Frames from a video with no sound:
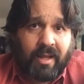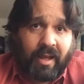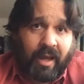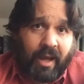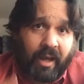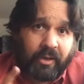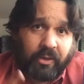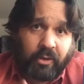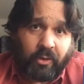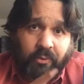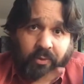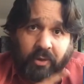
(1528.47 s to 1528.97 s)
I
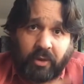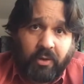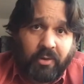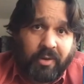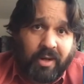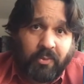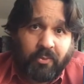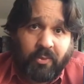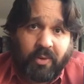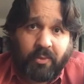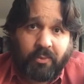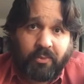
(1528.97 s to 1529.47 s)
don't
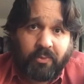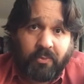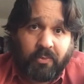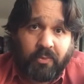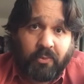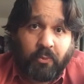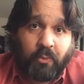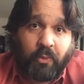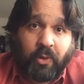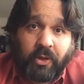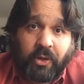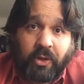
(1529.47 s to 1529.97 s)
agree with
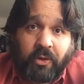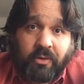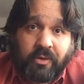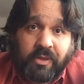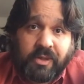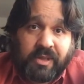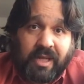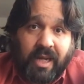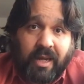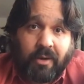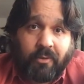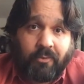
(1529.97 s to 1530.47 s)
what you're
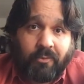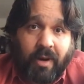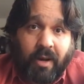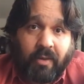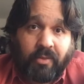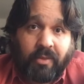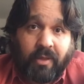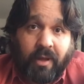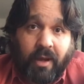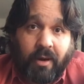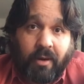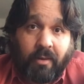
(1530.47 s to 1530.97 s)
saying right
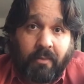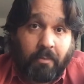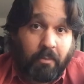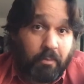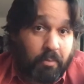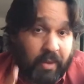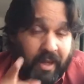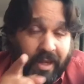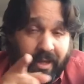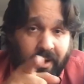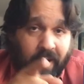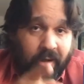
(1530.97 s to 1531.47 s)
there
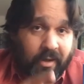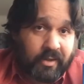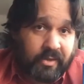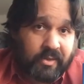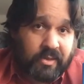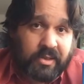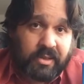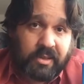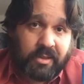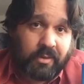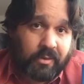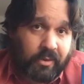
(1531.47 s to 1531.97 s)

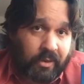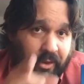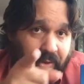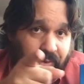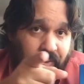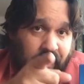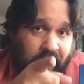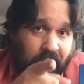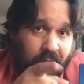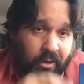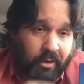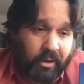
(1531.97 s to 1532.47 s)
because,
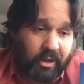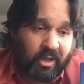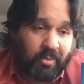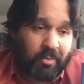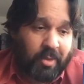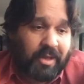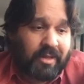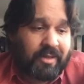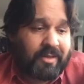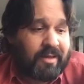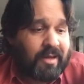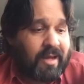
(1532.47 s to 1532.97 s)
use an
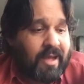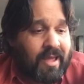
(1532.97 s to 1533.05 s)
argument.